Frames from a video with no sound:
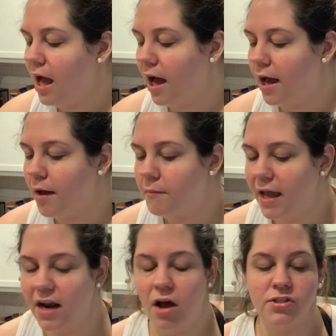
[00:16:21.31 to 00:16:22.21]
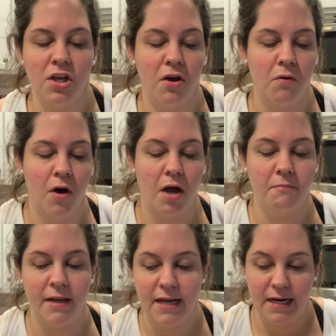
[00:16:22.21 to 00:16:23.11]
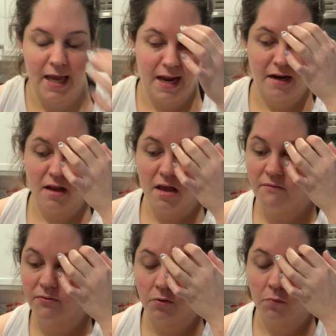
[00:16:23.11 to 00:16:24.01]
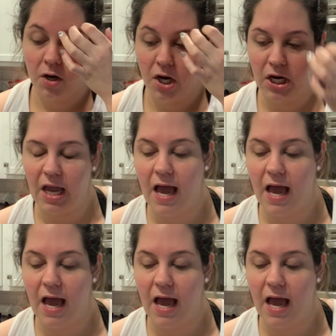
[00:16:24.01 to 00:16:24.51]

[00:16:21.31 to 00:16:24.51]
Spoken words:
And also on Monday night for work,